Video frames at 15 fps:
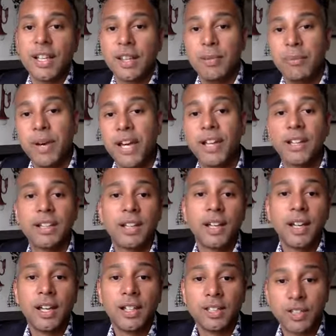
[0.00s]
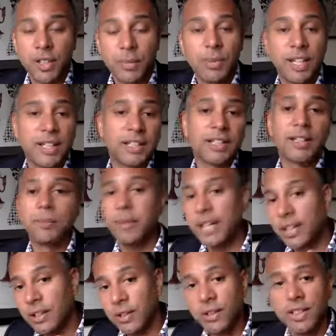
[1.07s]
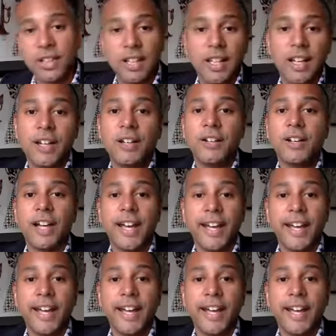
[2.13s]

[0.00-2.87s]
the bank stopped lending, the bank called in the loan,